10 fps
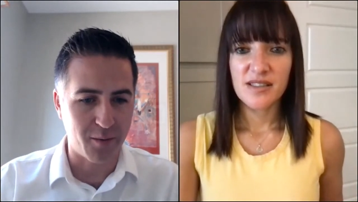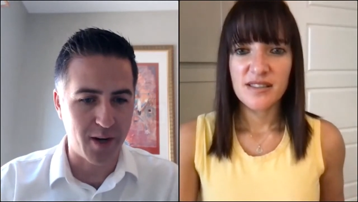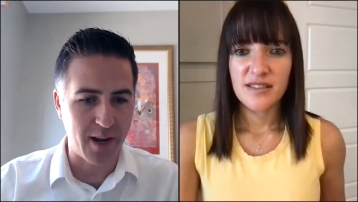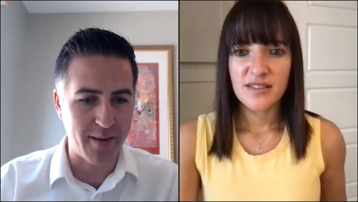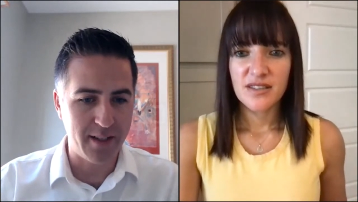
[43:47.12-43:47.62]

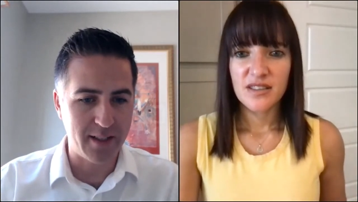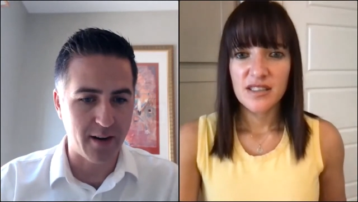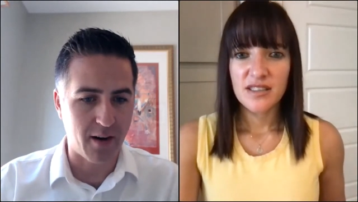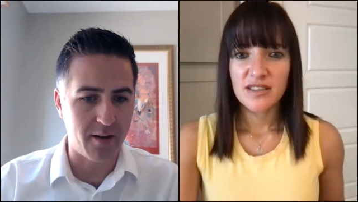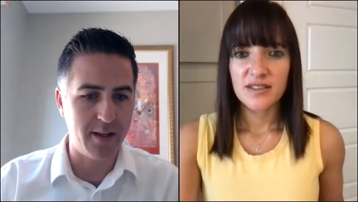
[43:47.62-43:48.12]
Speaker 1: from Raymond. He
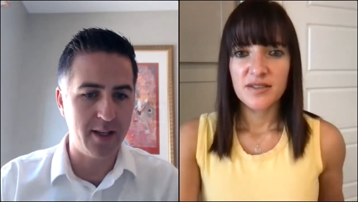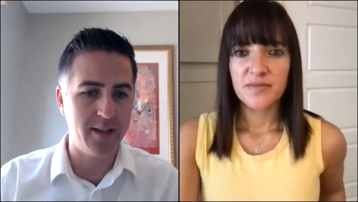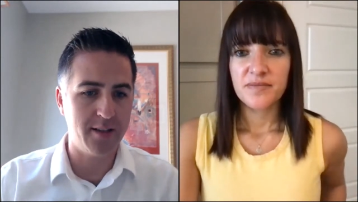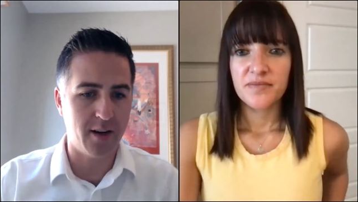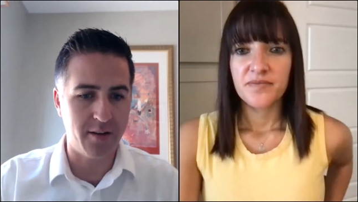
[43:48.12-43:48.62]
said, are,
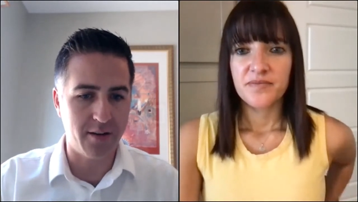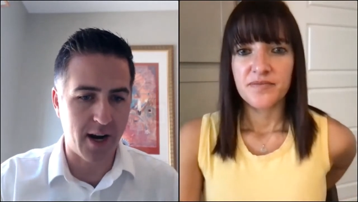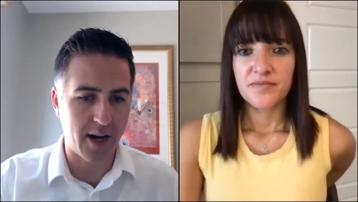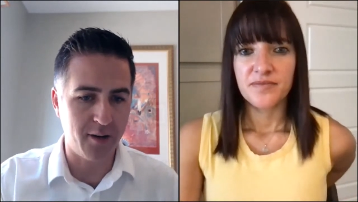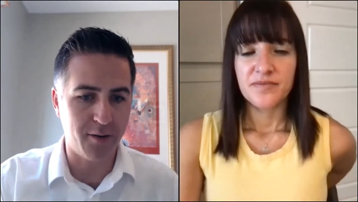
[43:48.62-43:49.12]
the, are
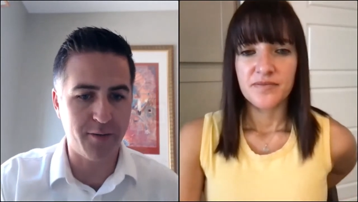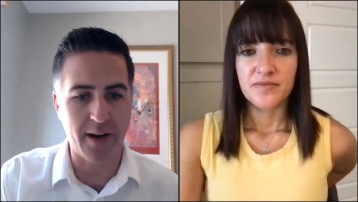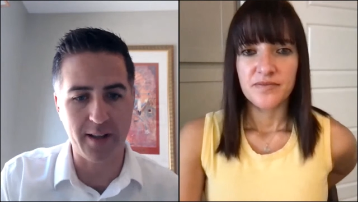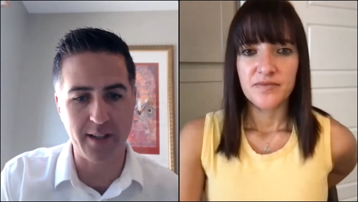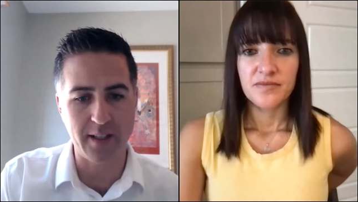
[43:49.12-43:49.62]
there annual
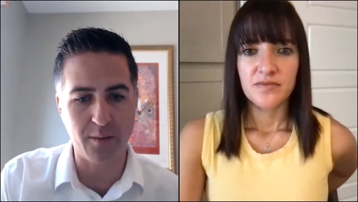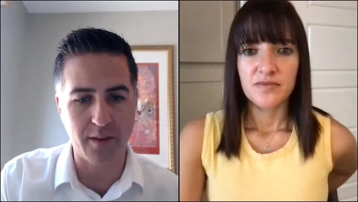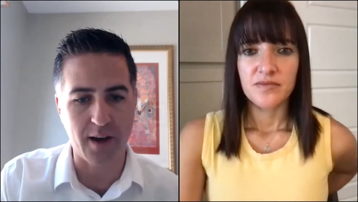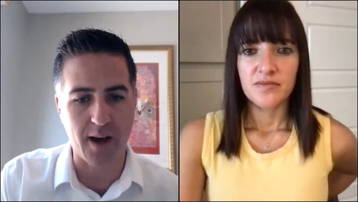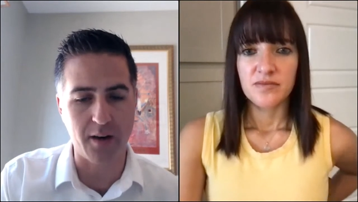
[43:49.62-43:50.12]
filings
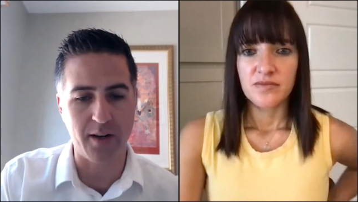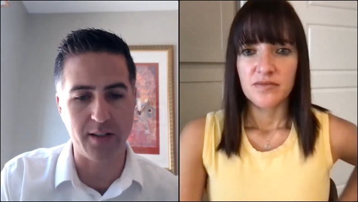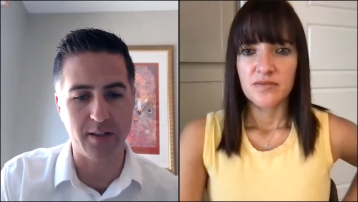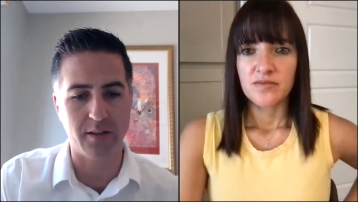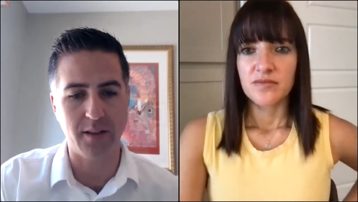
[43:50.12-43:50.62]
with the I R
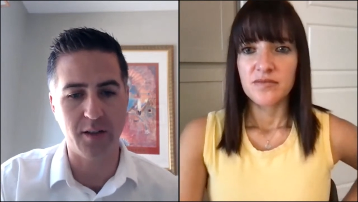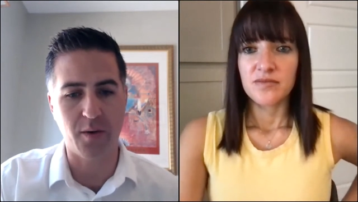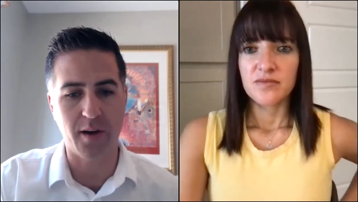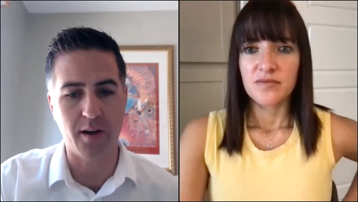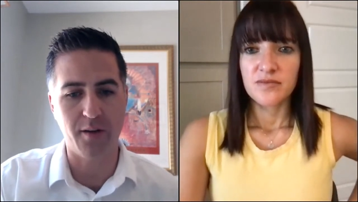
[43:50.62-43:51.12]
S or D
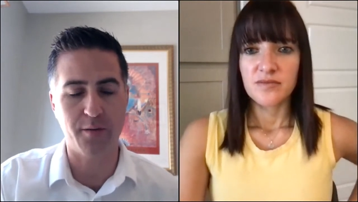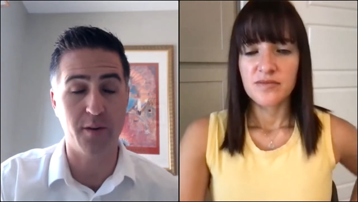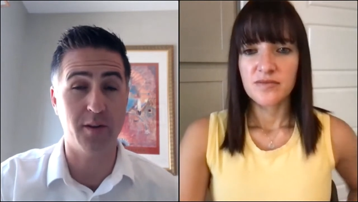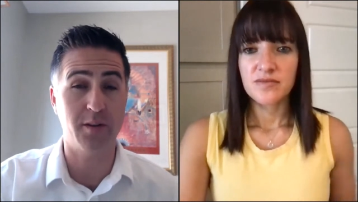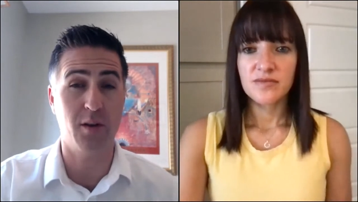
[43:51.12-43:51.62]
O L
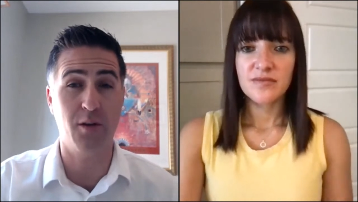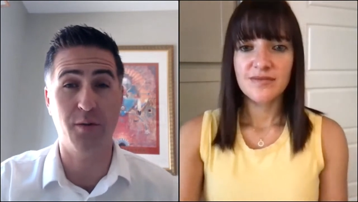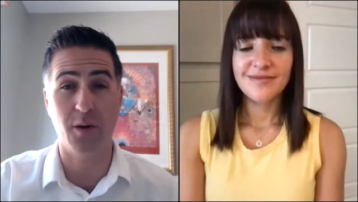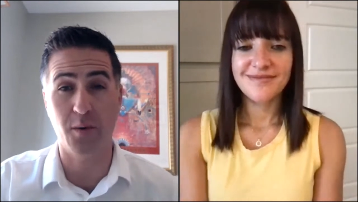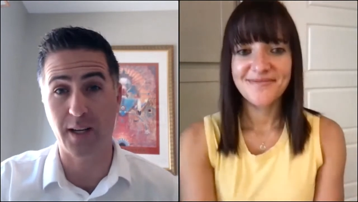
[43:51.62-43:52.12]
for the
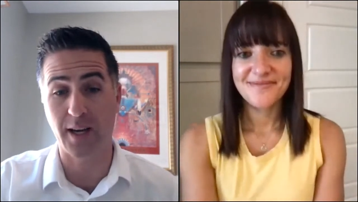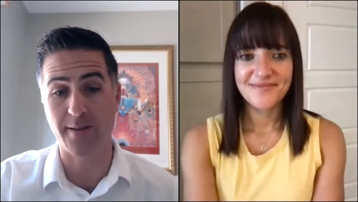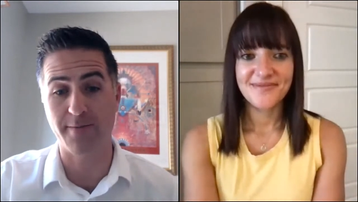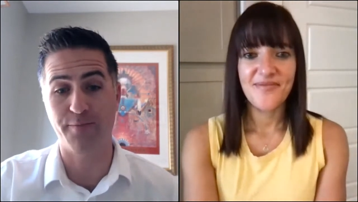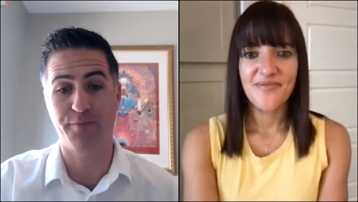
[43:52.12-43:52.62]
solo four oh one
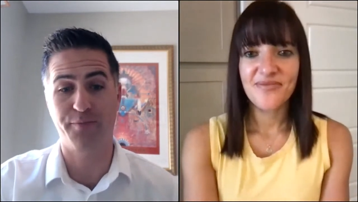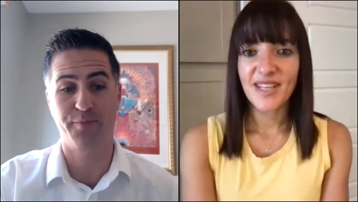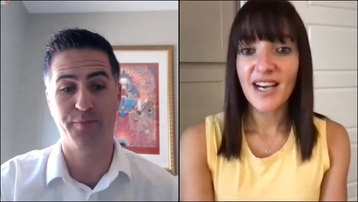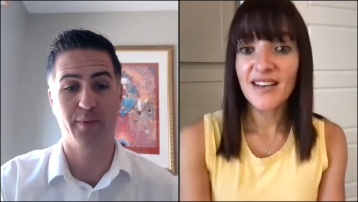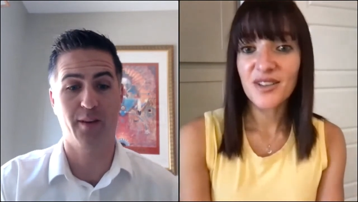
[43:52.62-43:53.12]
k?
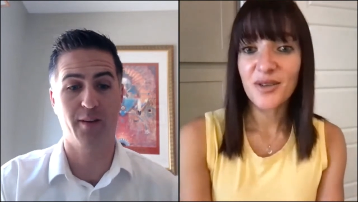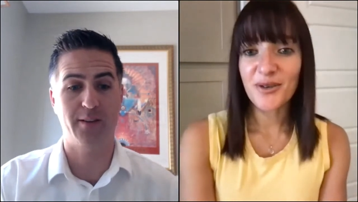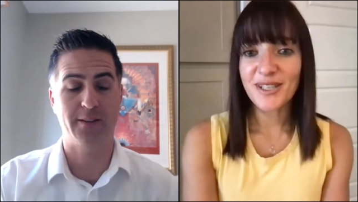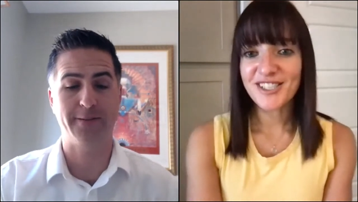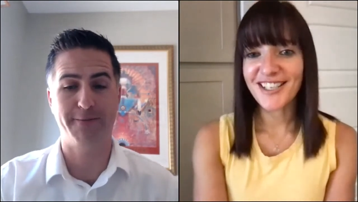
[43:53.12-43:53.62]
Speaker 2: Yeah, great
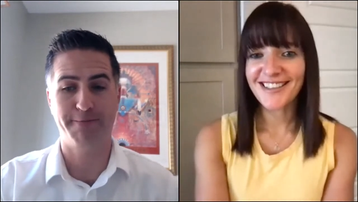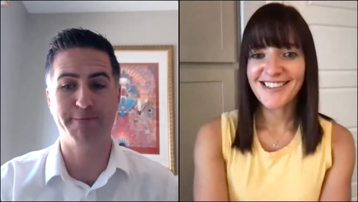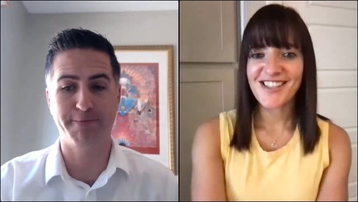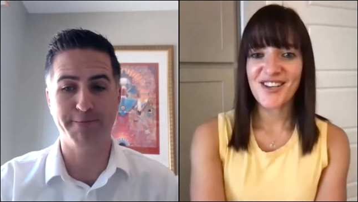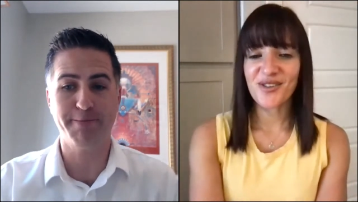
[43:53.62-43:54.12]
question.
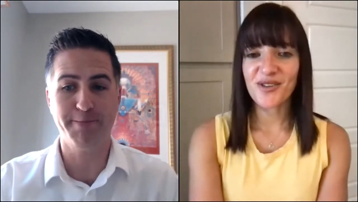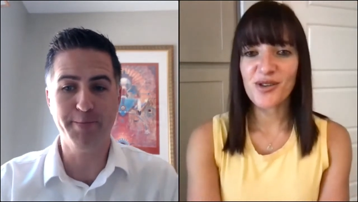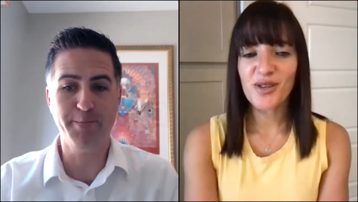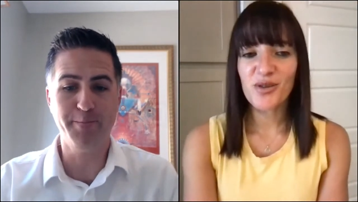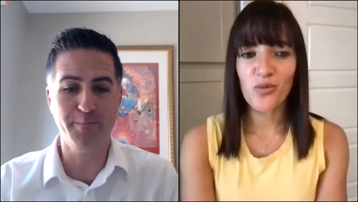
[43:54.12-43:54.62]
So there's
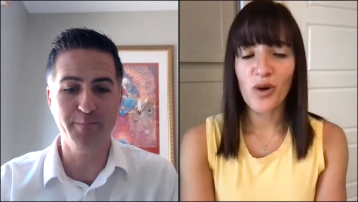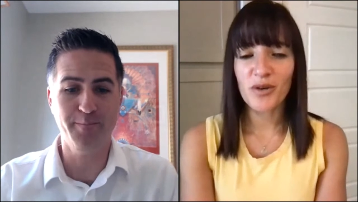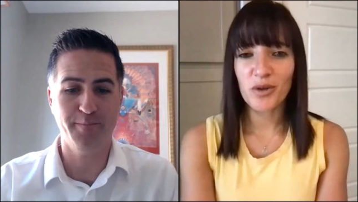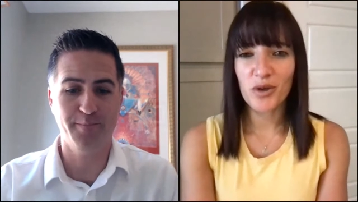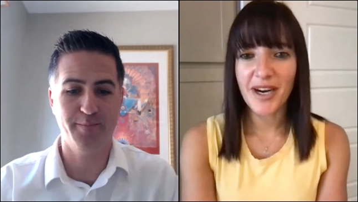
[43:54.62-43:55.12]
only one
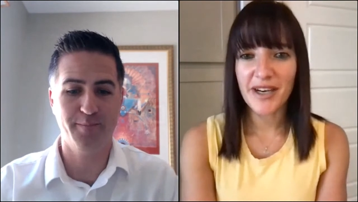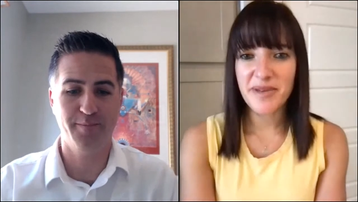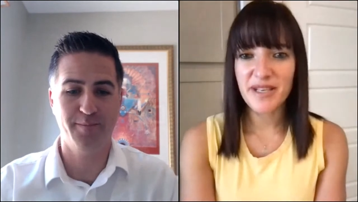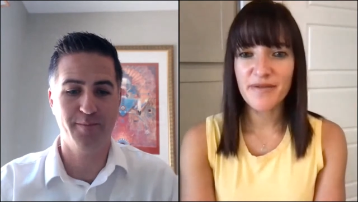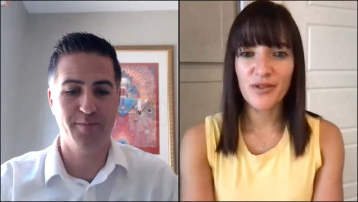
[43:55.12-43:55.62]

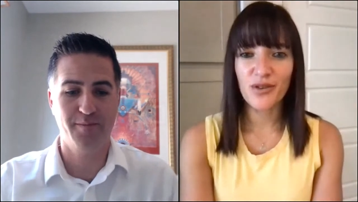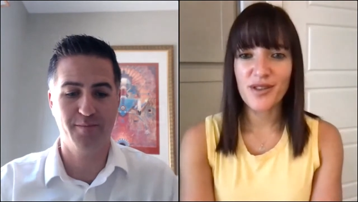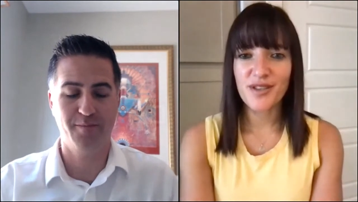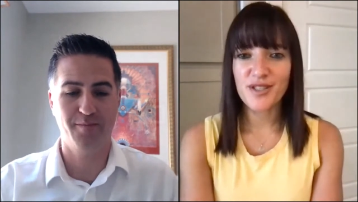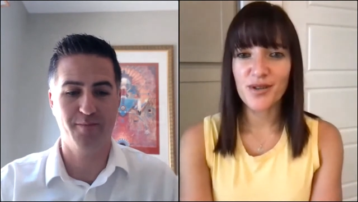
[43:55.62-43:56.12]
requirement for
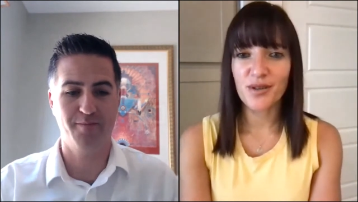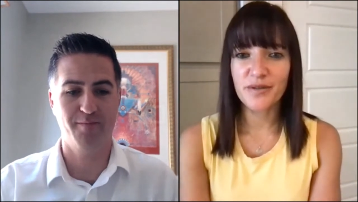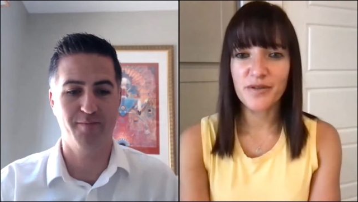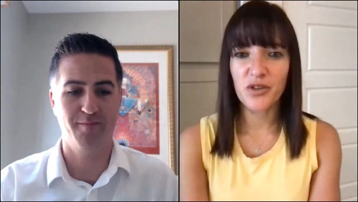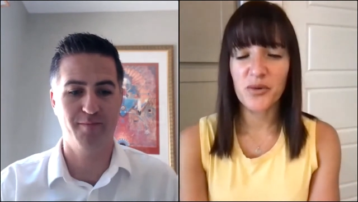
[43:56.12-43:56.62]
the solo
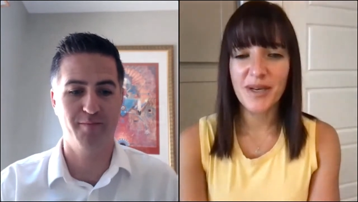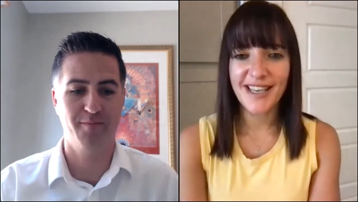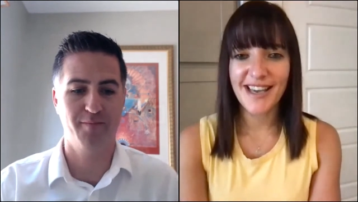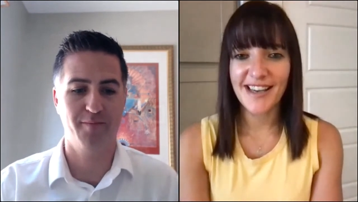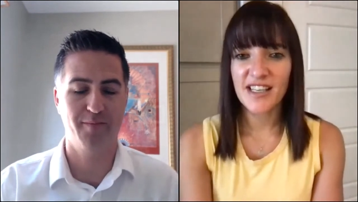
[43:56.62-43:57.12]
four oh one
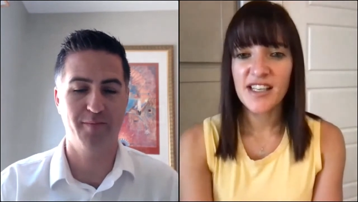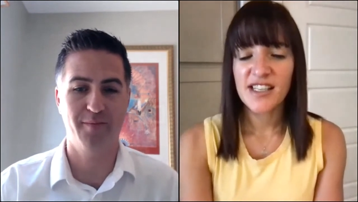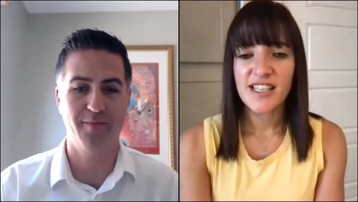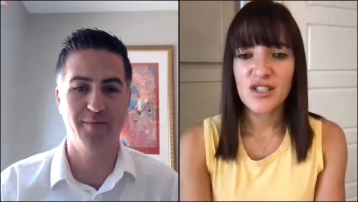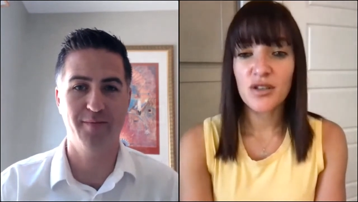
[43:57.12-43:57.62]
k.
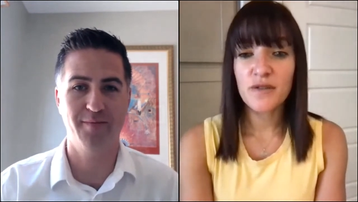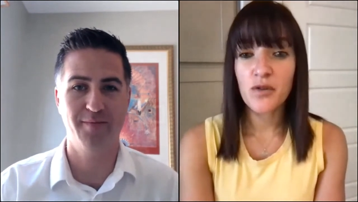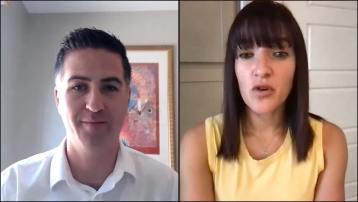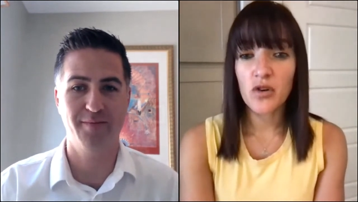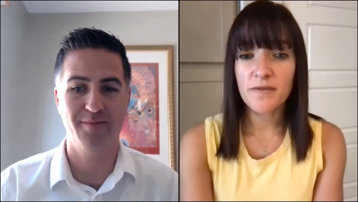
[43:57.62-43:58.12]
It's called
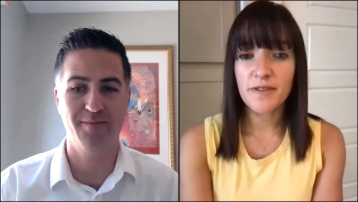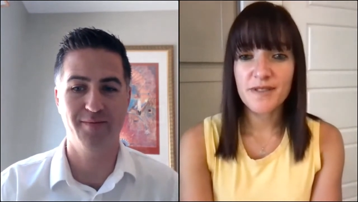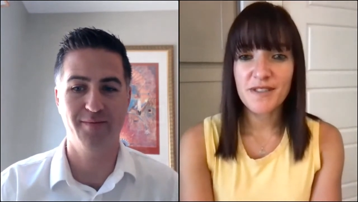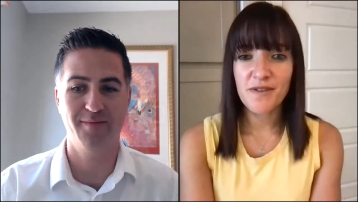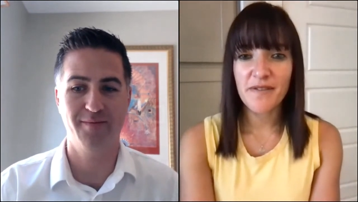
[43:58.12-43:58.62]
Form
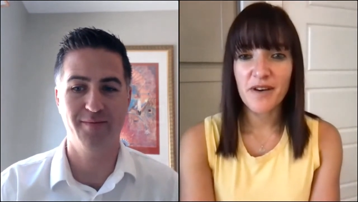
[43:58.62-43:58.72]
fifty-five